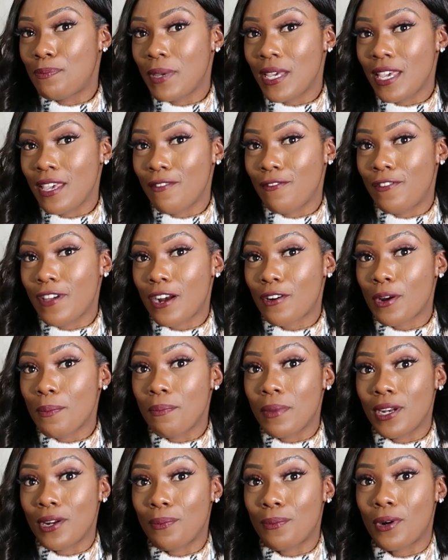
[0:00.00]
being very
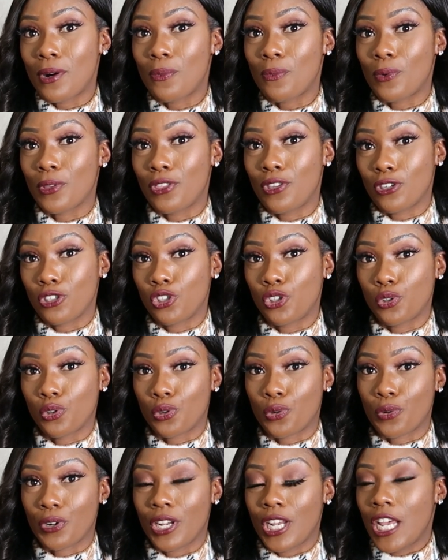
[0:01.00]
minimum with your
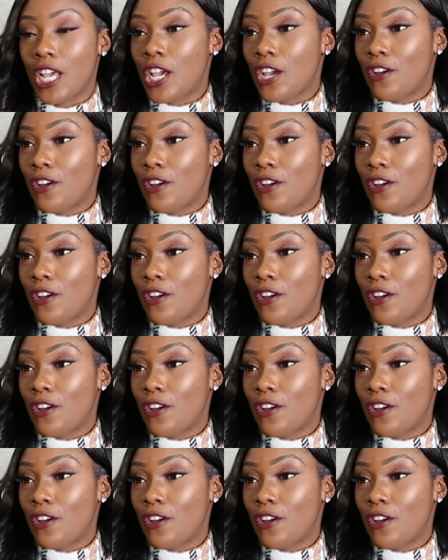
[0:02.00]
jewelry.